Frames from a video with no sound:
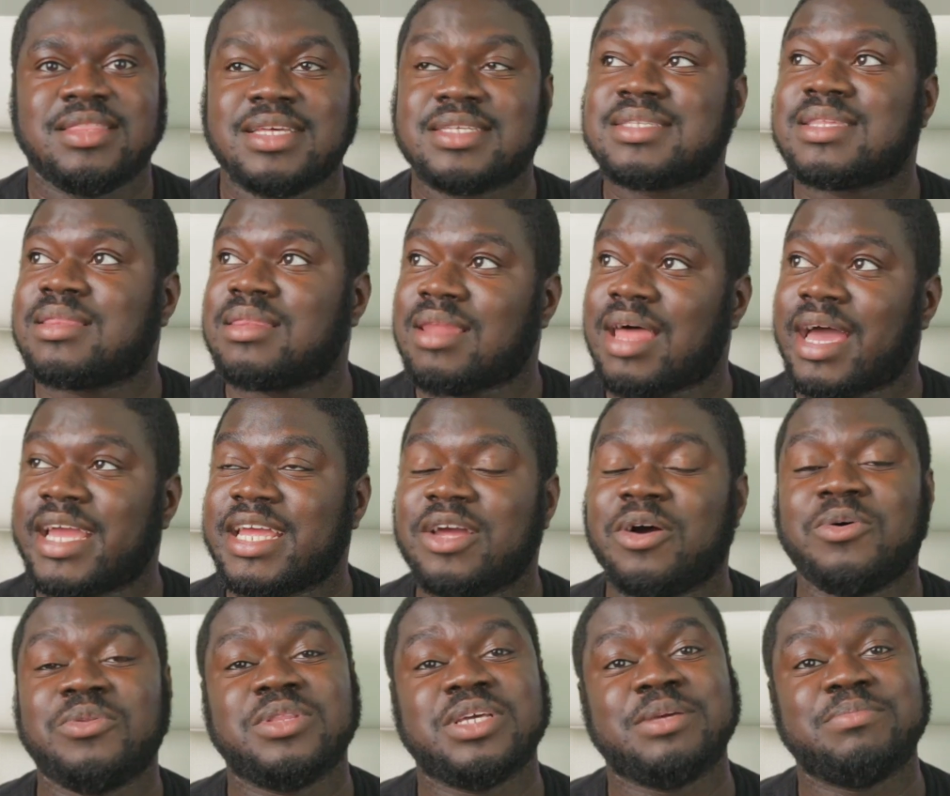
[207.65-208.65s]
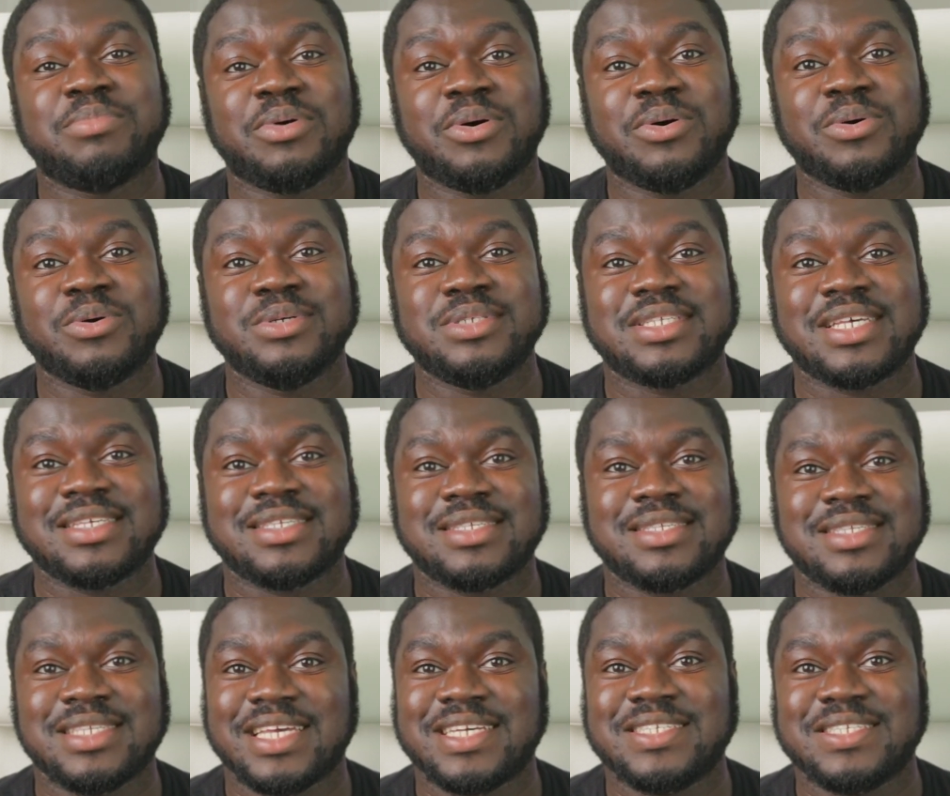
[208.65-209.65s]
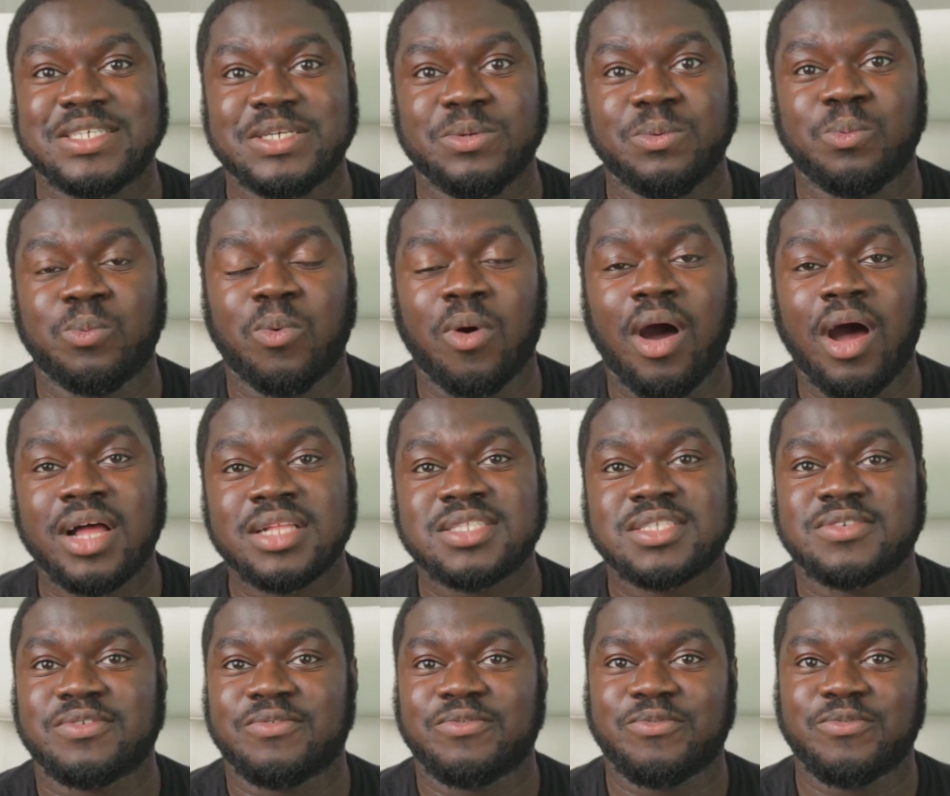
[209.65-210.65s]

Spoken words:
this light only pulls 60 watts